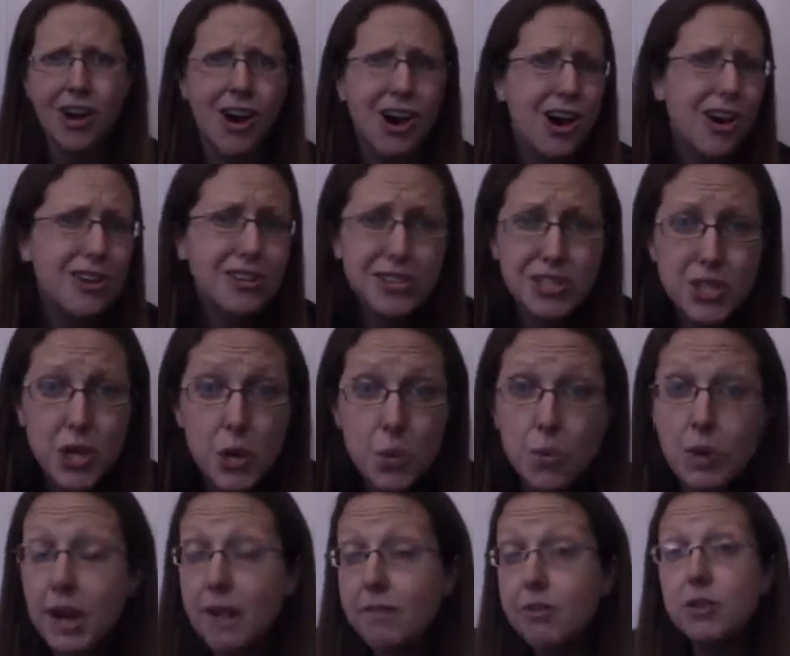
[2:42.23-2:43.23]
Also,
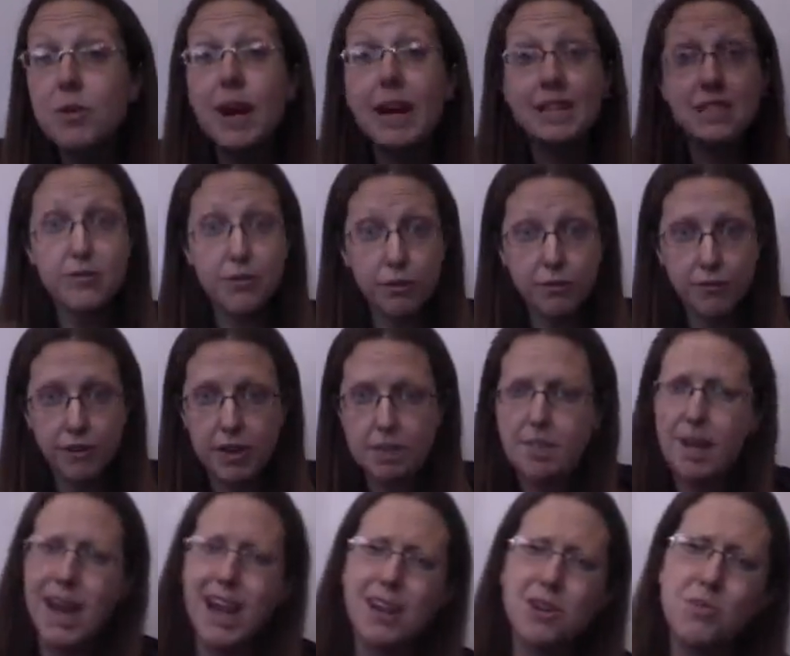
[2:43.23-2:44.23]
whenever you ask for
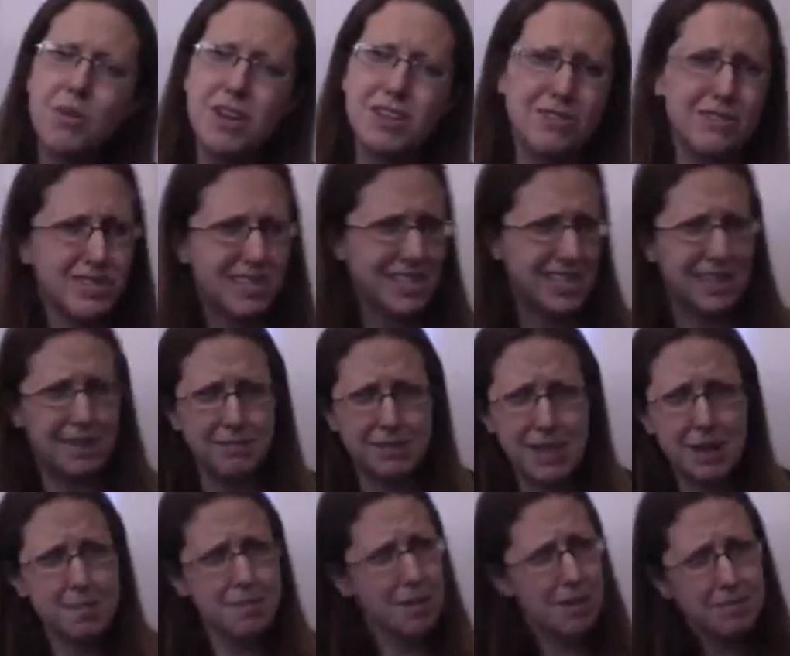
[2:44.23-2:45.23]
feedback, whether it's thumbs
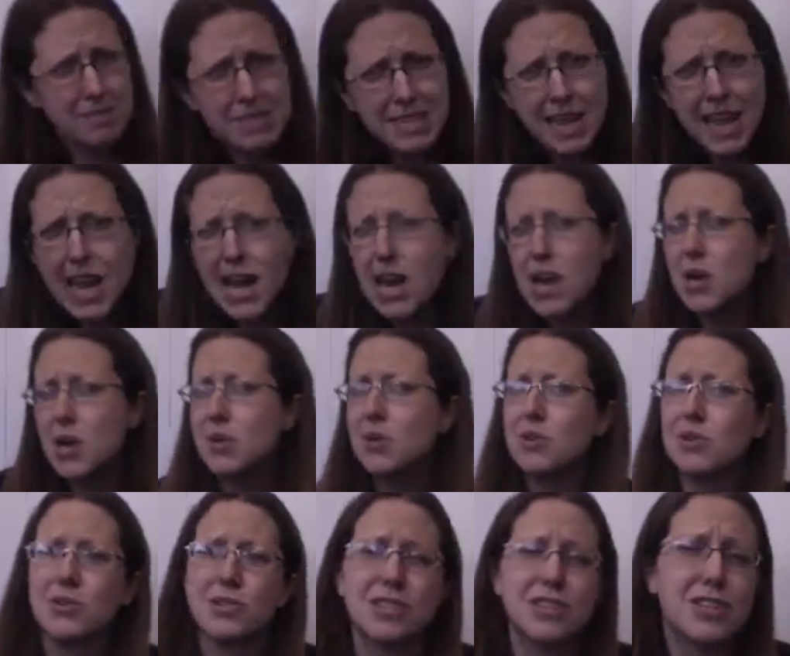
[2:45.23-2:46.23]
up, thumbs down,
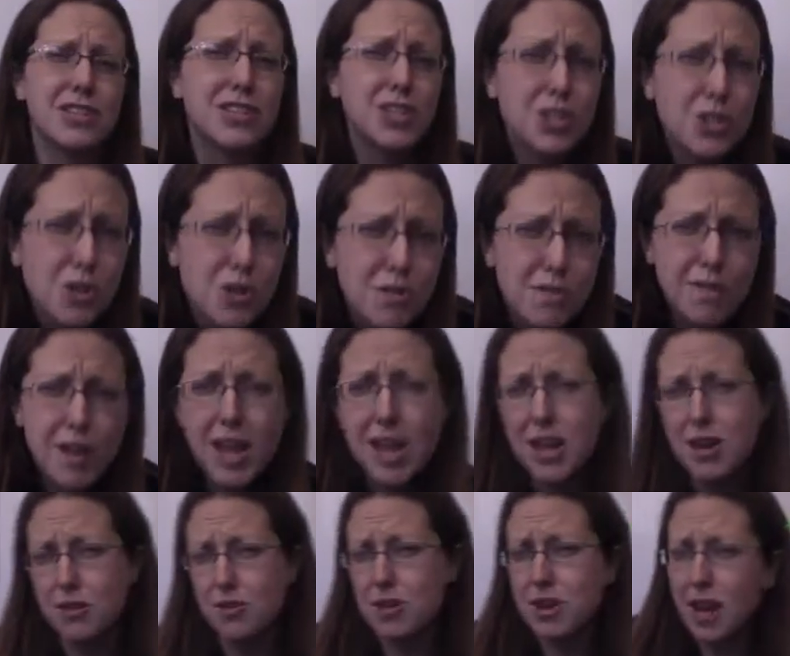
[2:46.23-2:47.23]
or a survey,
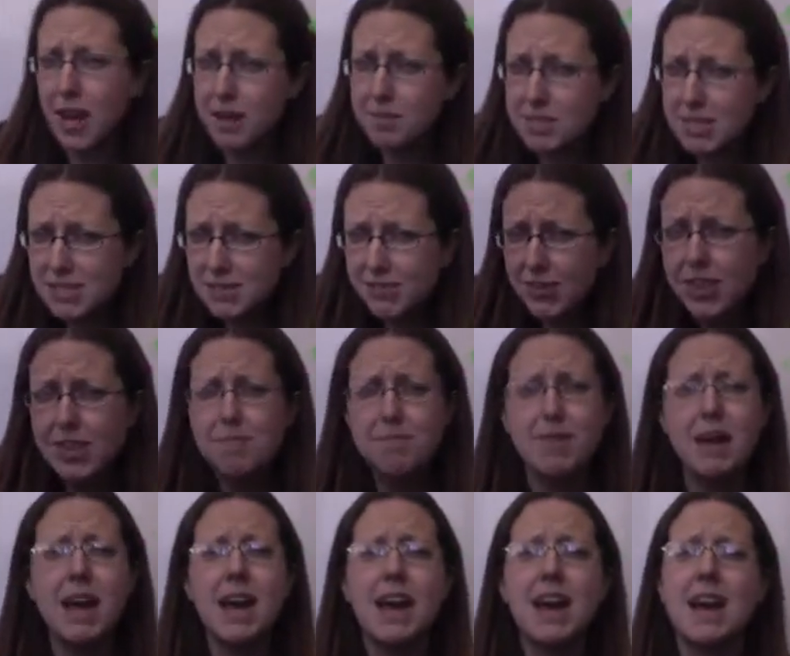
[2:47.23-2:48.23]
or anonymous
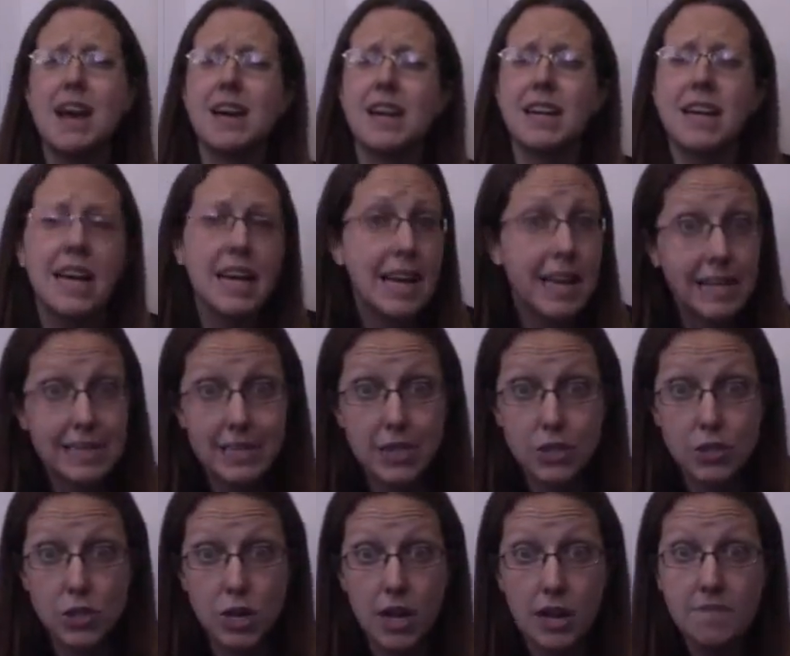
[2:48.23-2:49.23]
feedback,
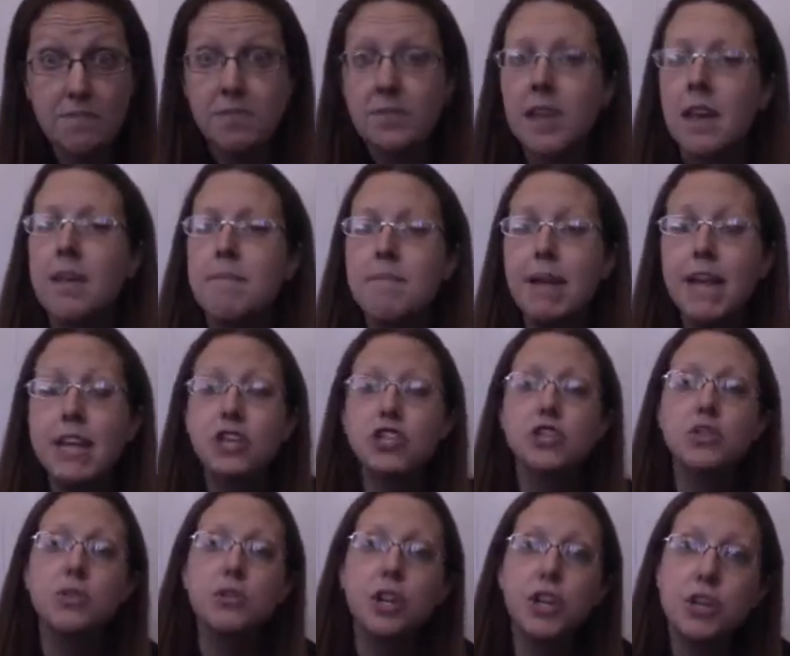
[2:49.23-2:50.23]
etc., make
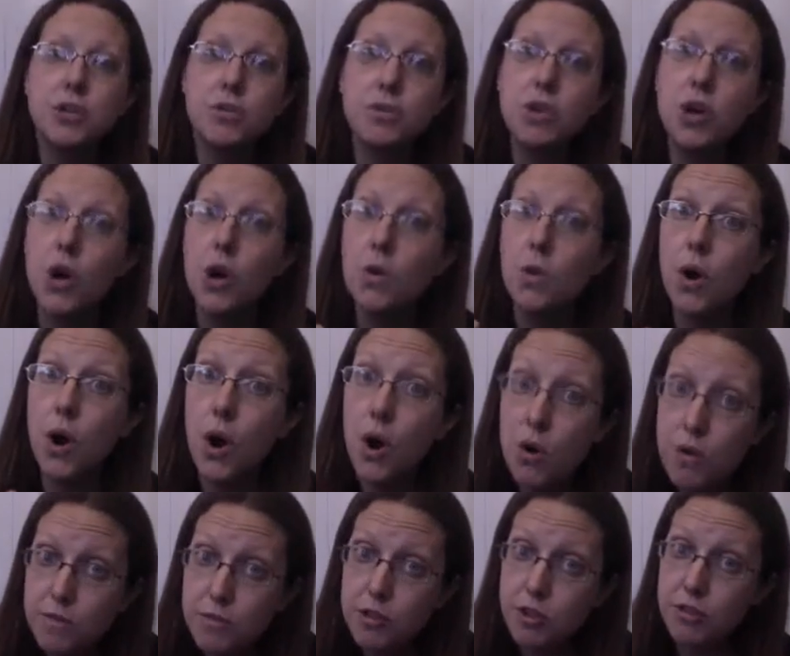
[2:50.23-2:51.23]
sure that you go
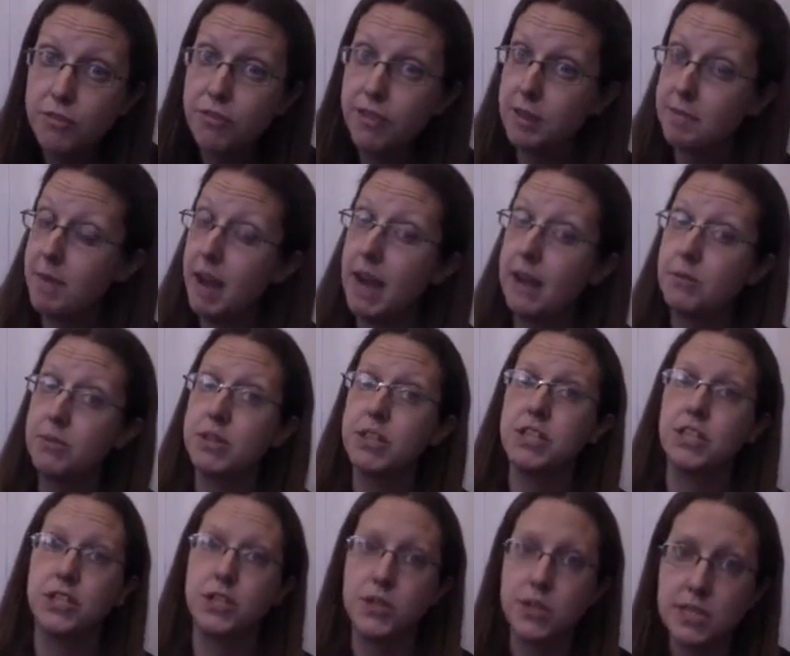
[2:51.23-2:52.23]
over the feedback with the
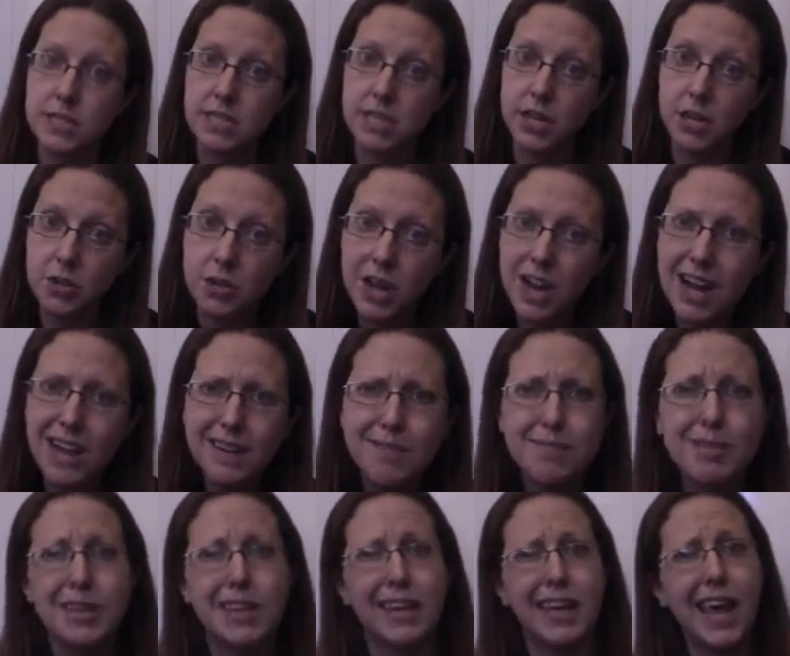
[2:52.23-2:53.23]
students that you got and
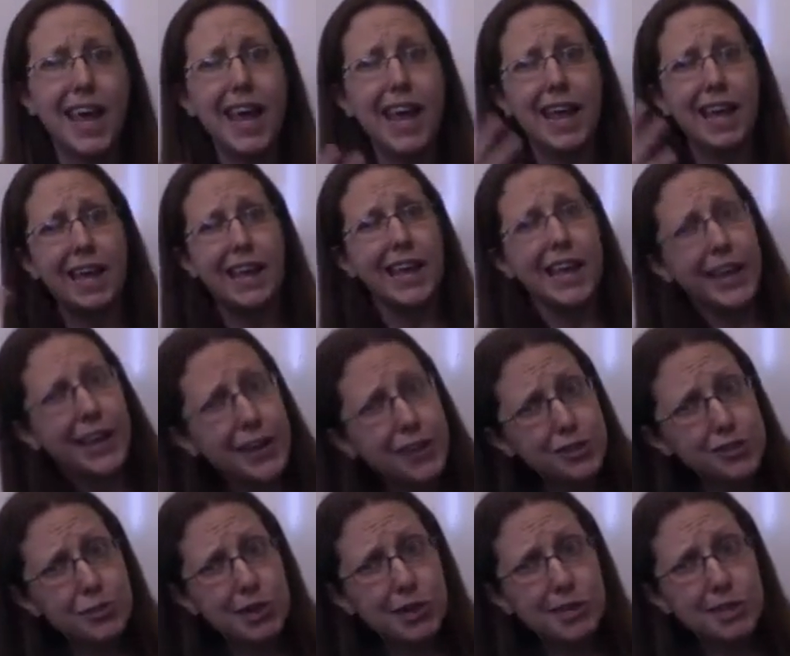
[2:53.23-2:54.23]
be like, hey, here's
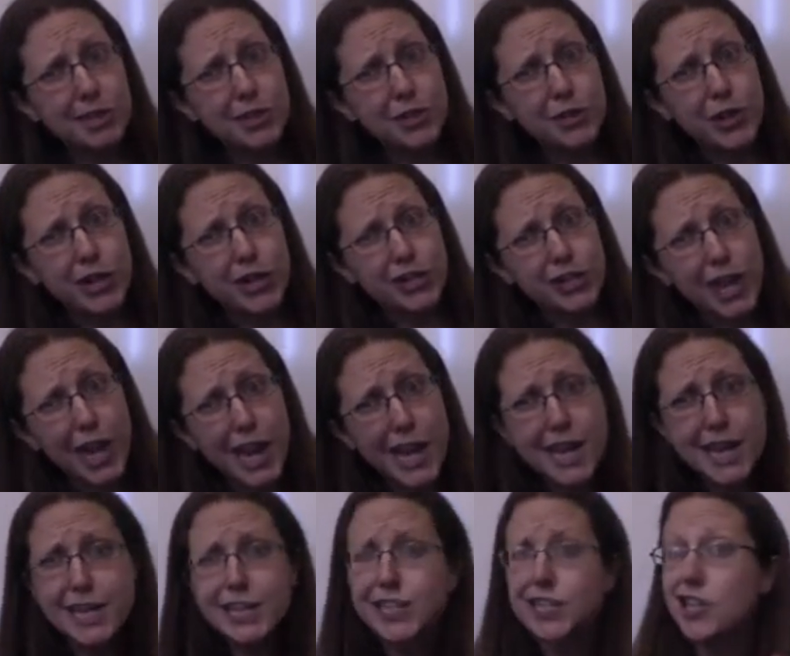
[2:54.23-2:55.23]
what I'm going to try and
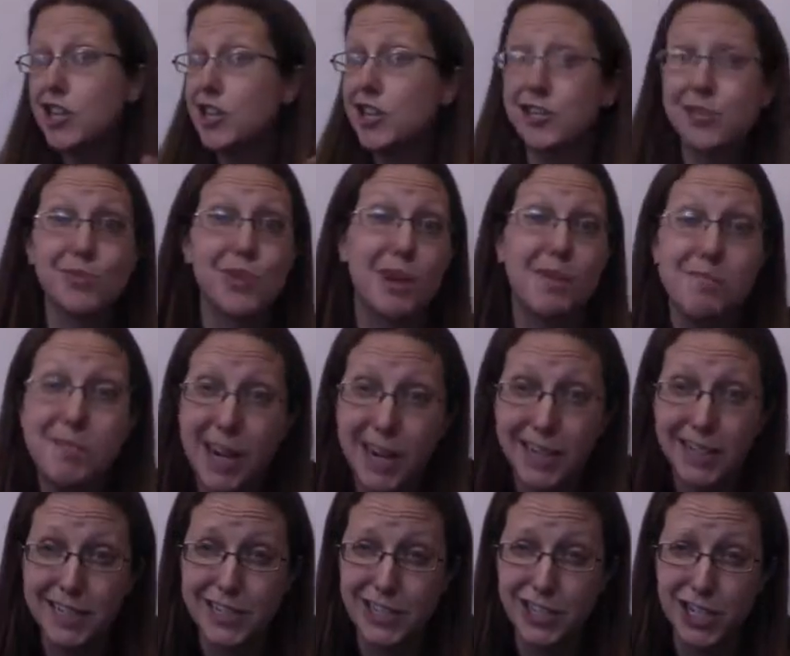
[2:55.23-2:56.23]
change, here's what I'm not
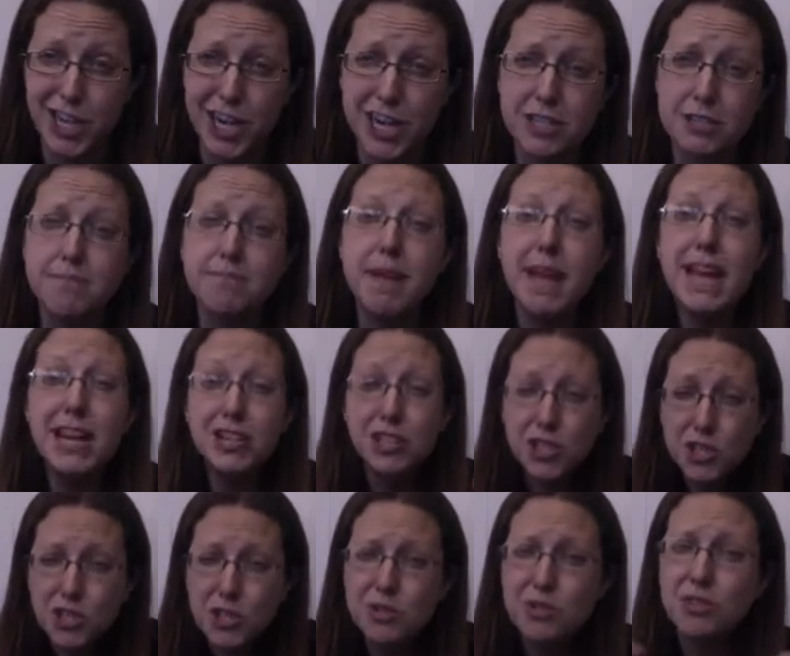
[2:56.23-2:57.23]
going to change. Make
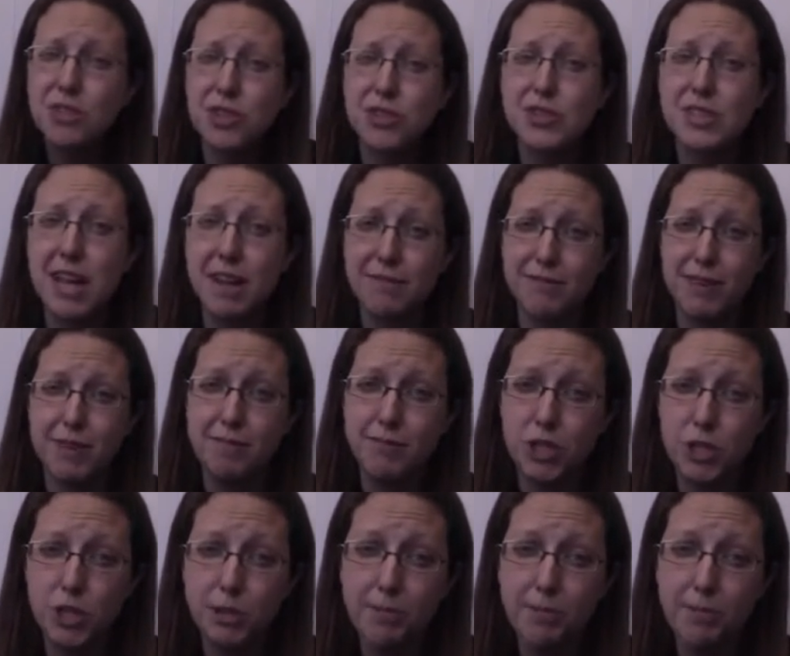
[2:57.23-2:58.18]
sure you close that feedback